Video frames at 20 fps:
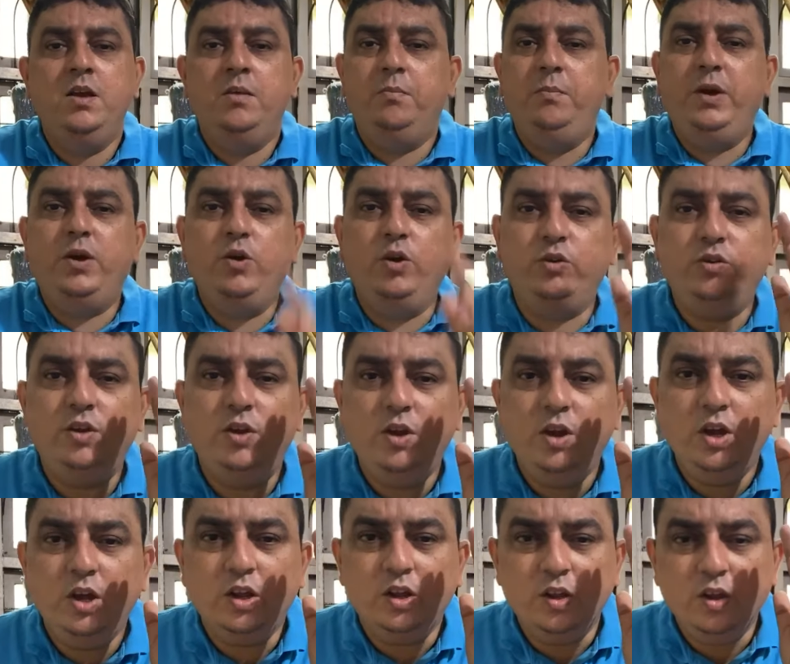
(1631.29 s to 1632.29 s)
Because
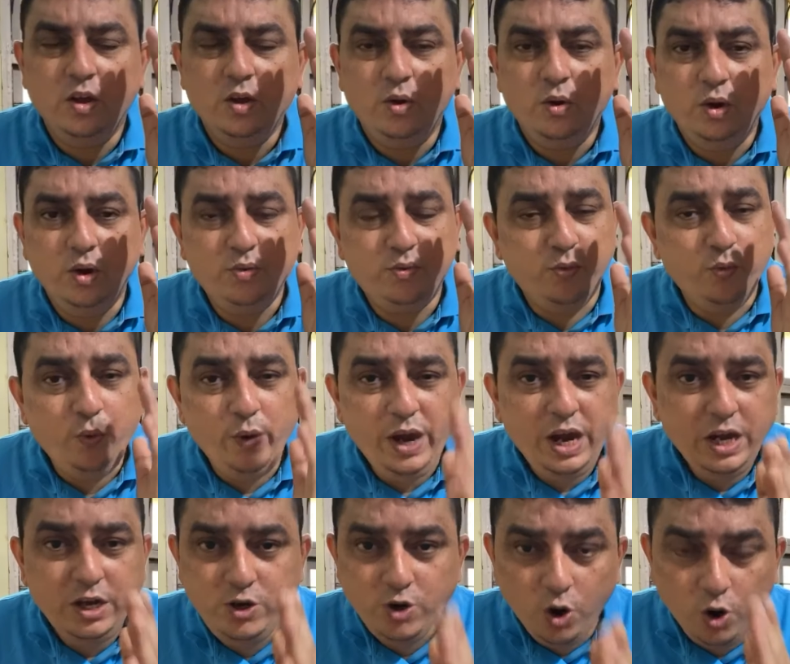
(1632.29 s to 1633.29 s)
if
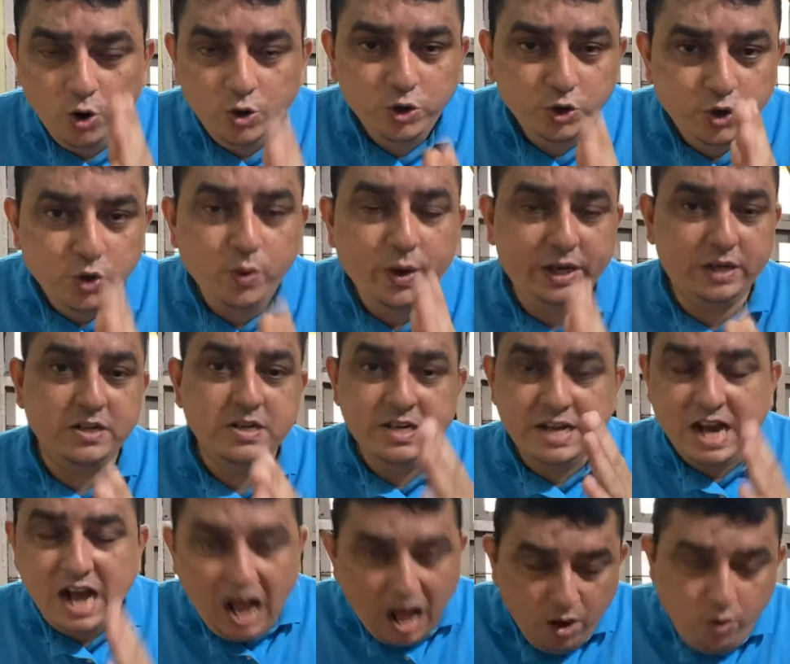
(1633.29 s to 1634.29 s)
we don't do it
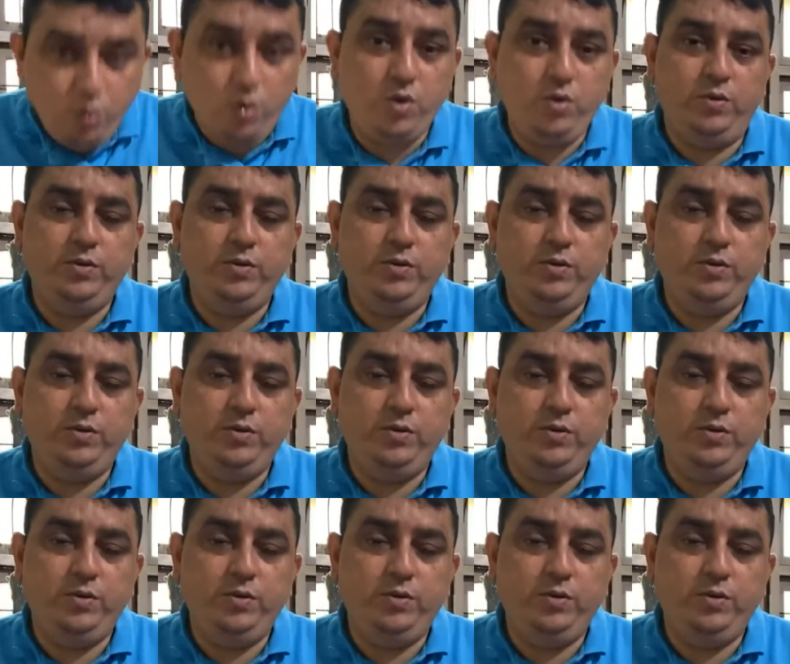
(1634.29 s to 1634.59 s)
now,